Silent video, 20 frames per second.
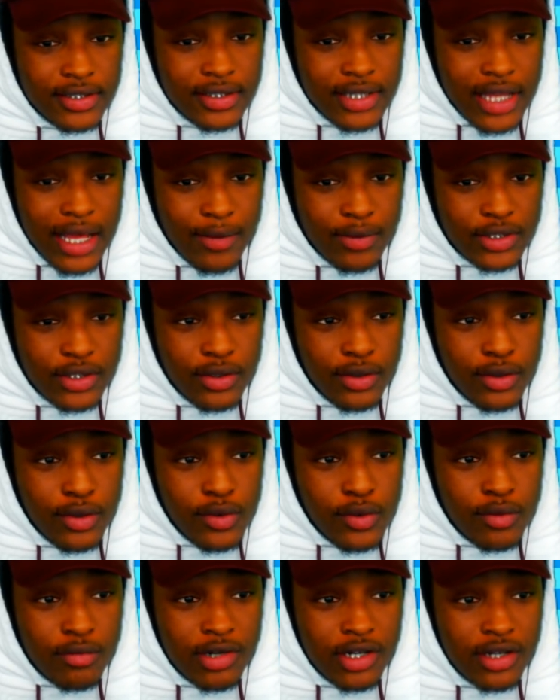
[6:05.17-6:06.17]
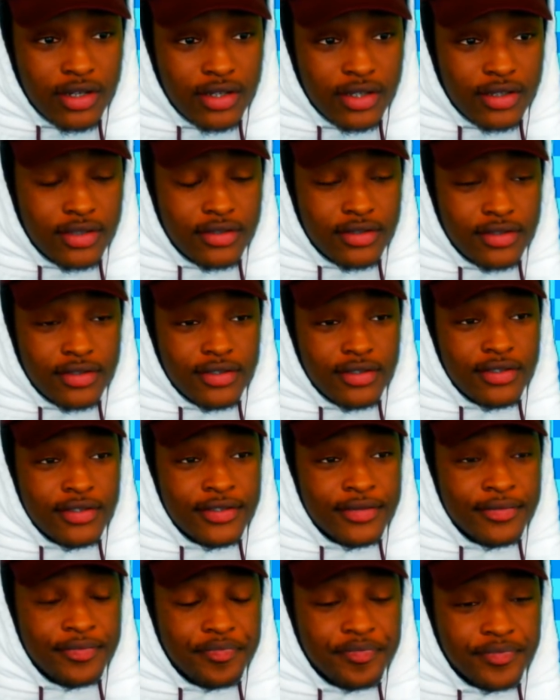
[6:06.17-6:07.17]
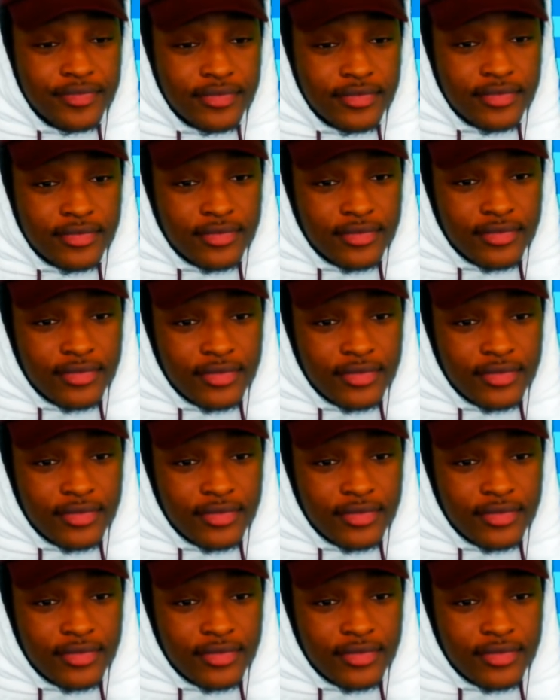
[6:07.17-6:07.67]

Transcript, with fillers: that was cool, bro. She's not a performer anymore.